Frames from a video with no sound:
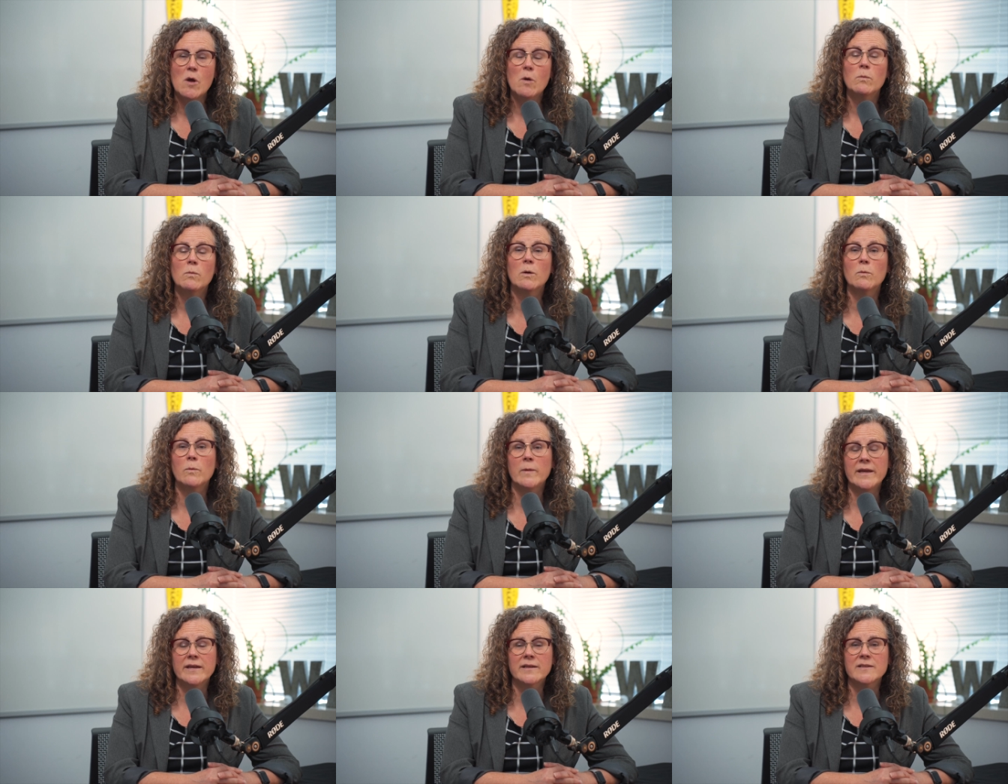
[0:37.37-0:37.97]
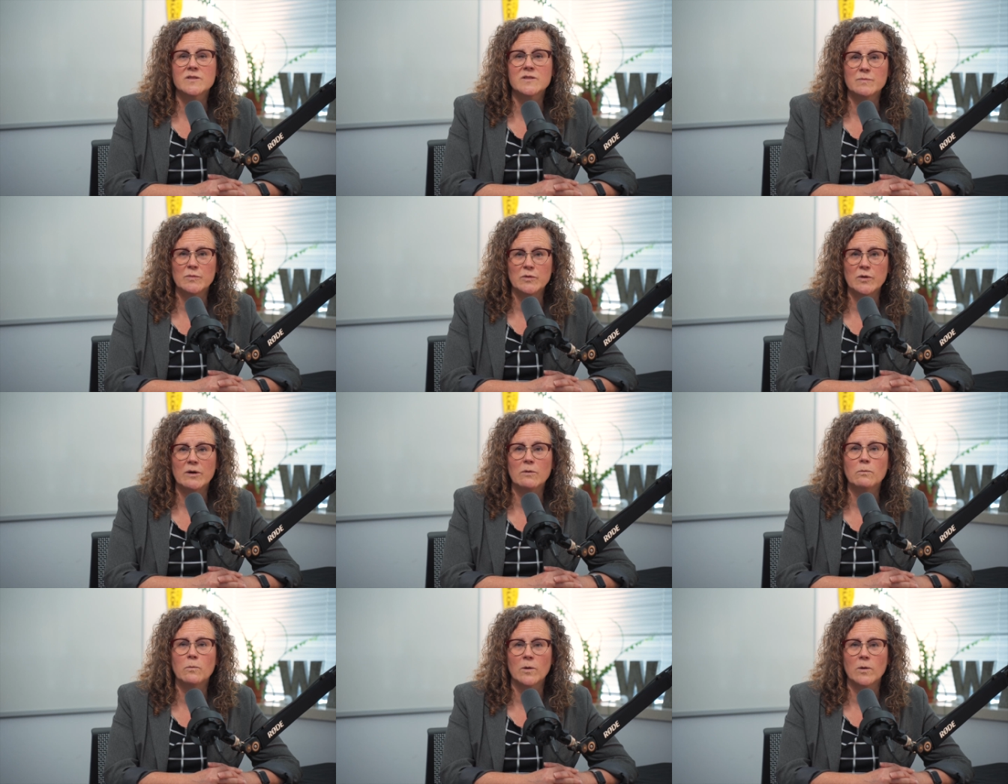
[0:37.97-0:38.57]
where we
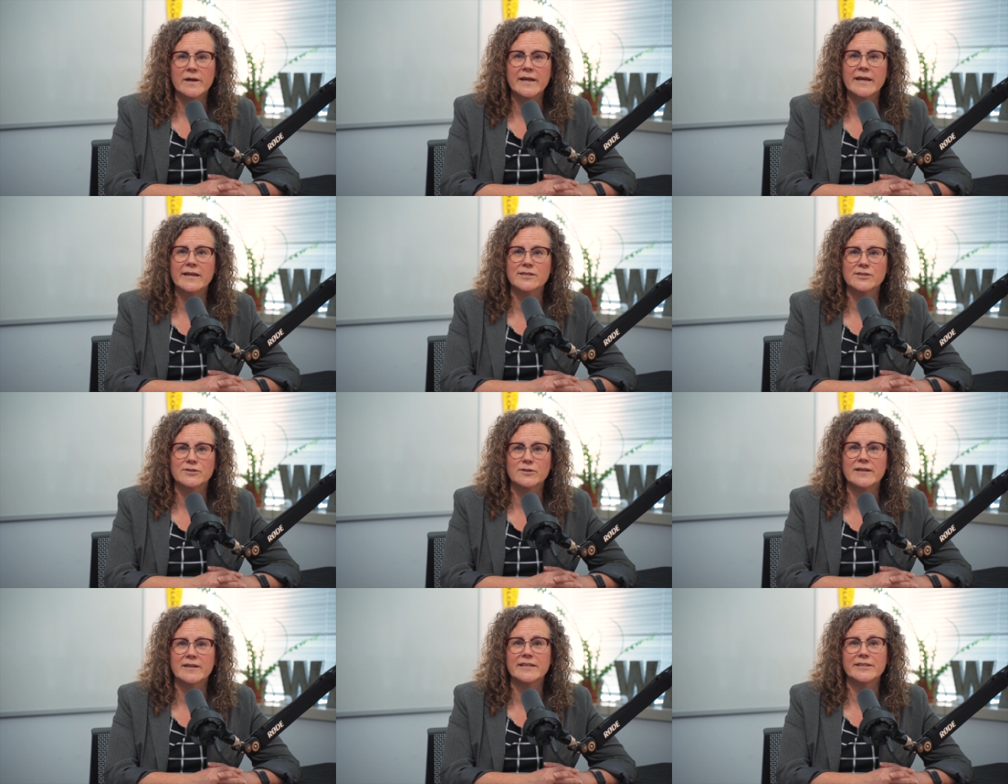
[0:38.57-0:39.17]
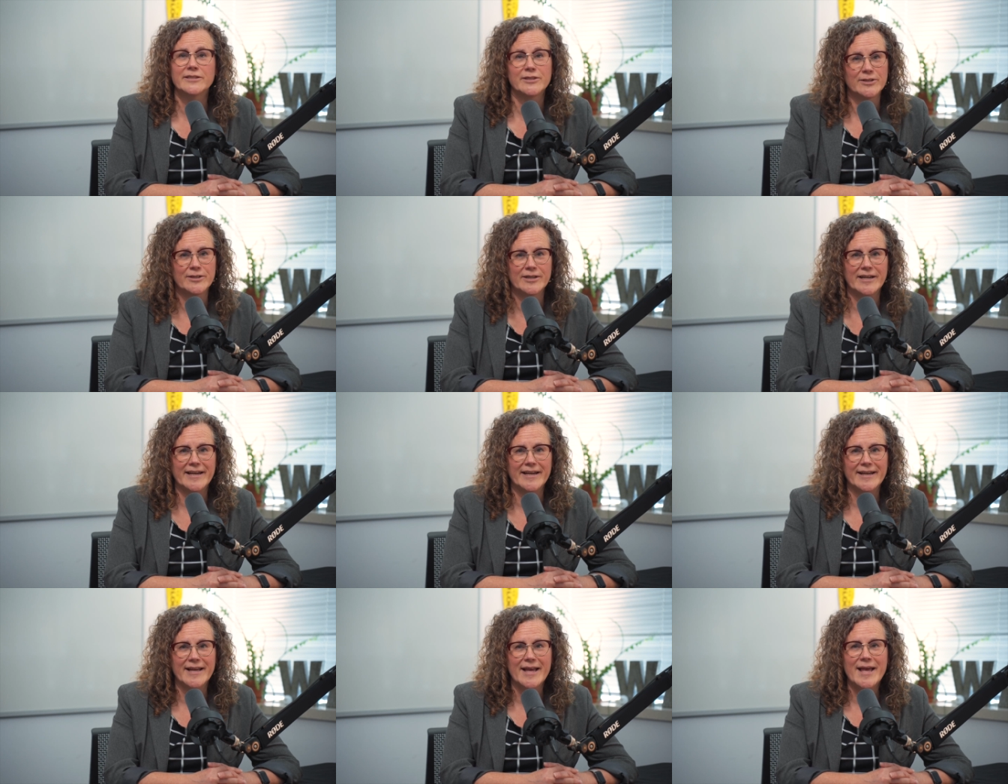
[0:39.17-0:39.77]
explore work-integrated
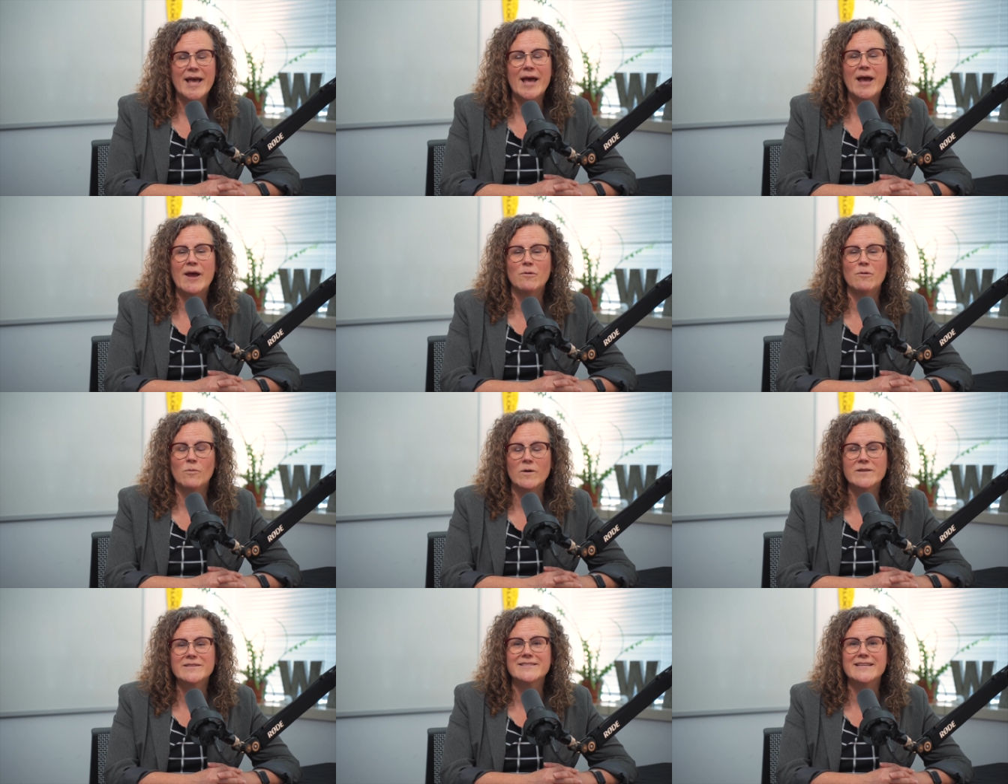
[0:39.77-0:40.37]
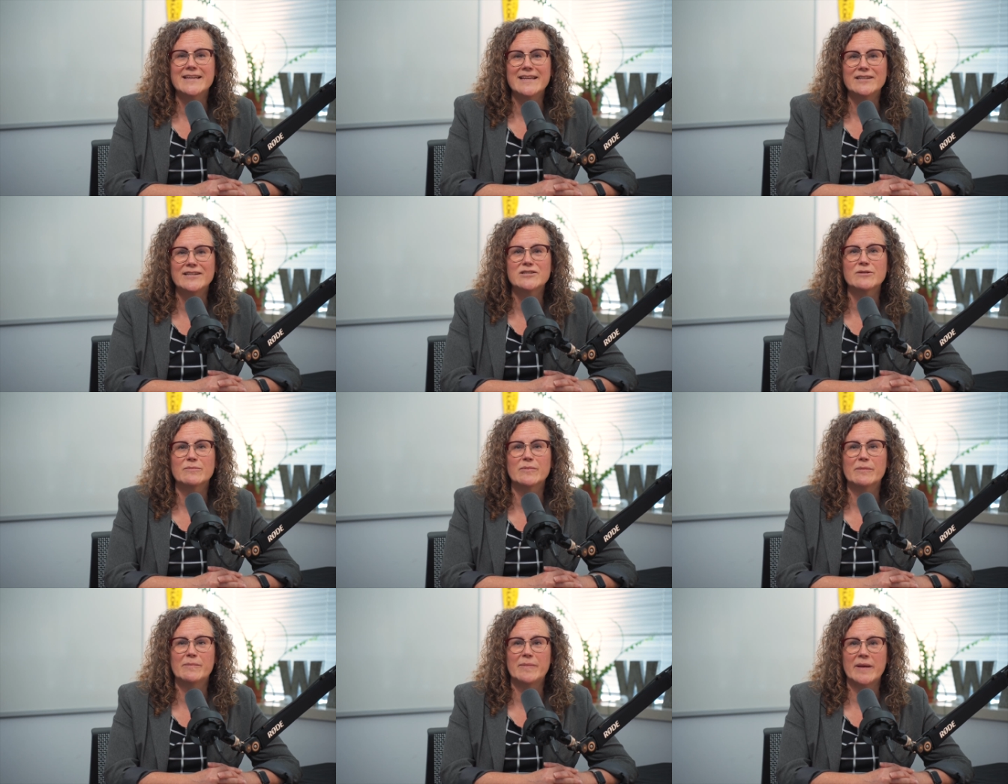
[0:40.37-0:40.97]
learning and what's needed
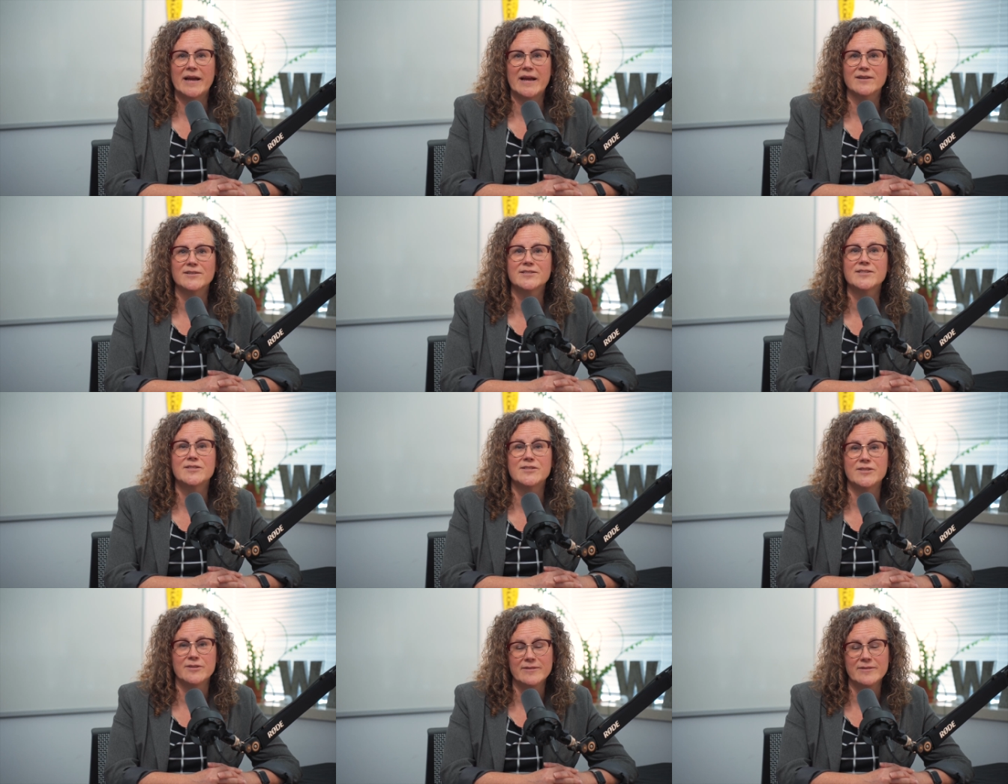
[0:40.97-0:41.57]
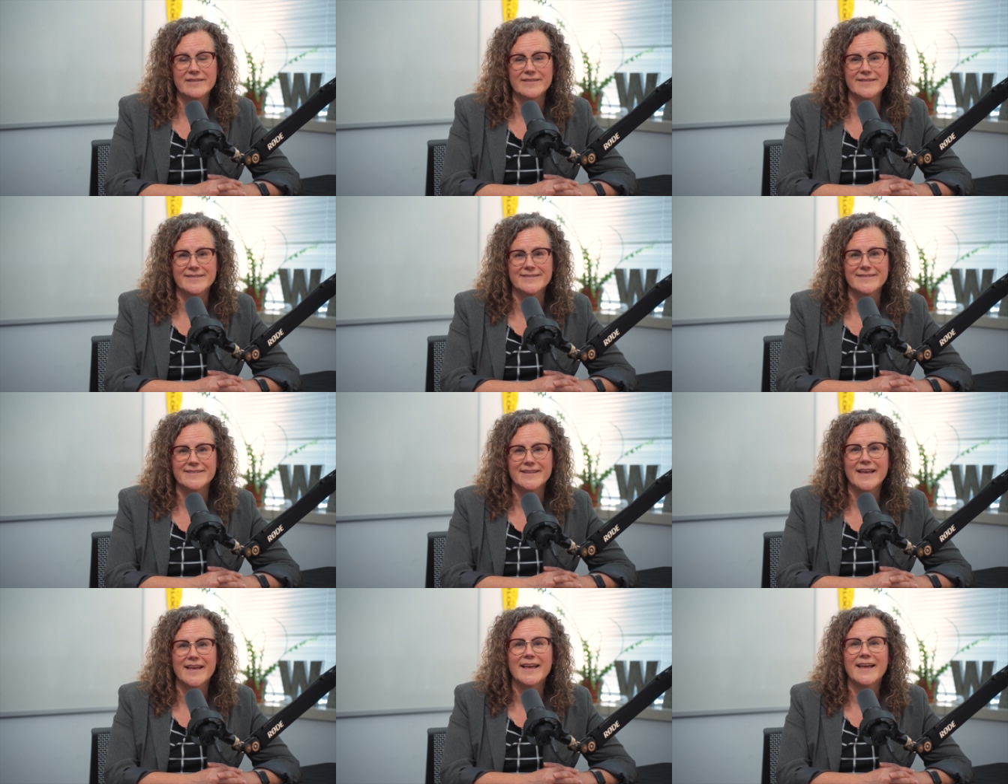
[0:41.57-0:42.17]
to prepare students,